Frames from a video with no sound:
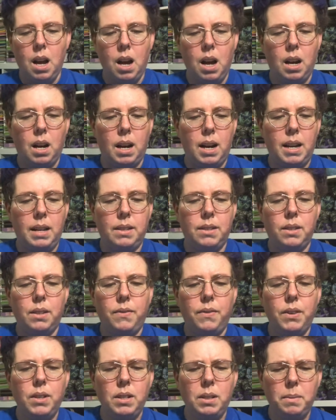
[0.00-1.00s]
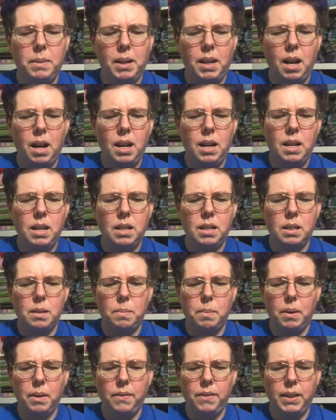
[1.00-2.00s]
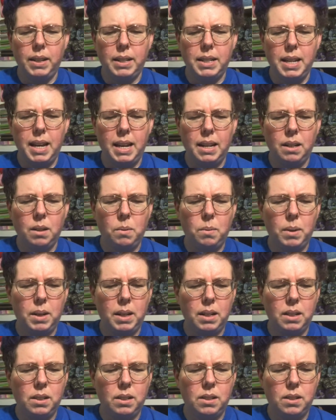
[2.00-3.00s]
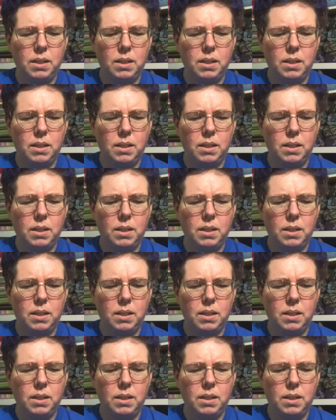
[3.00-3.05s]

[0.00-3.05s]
Alright, so the first thing we got is Perfect 10 Quilts,